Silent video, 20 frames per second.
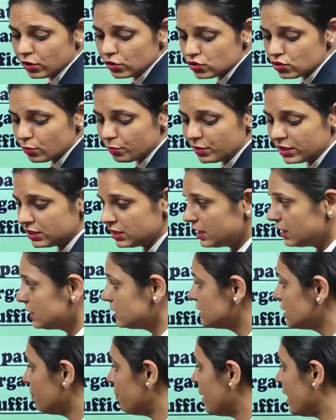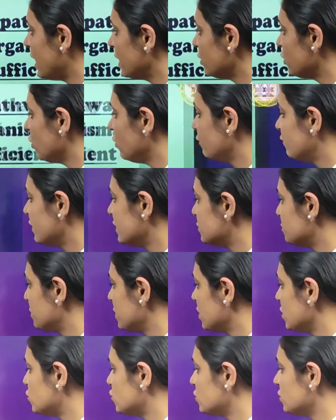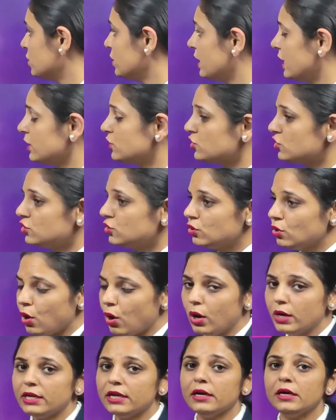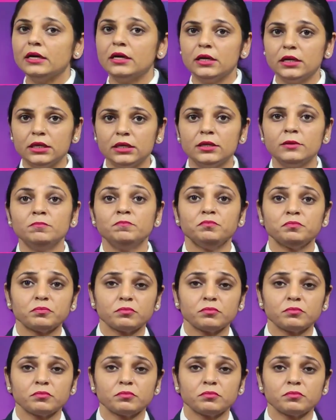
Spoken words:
So breathing is a part of respiration. It's not a,